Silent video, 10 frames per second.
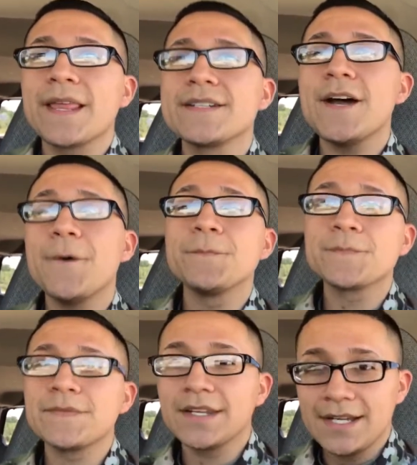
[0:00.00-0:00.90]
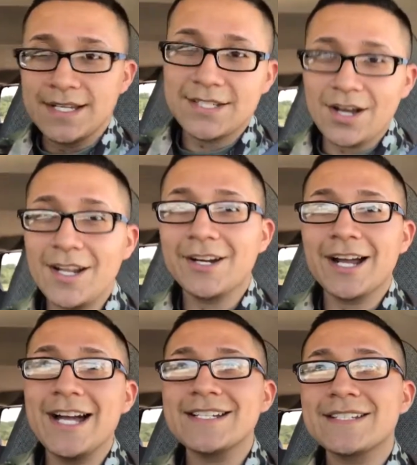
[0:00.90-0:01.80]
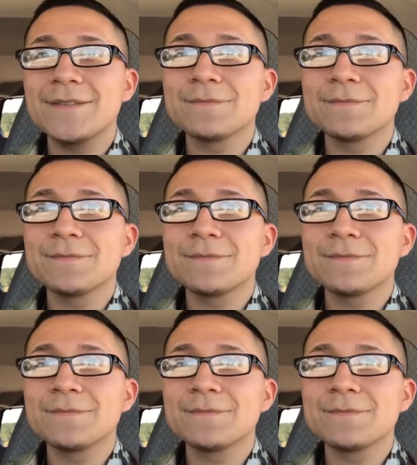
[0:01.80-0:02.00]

So, see y'all later, guys.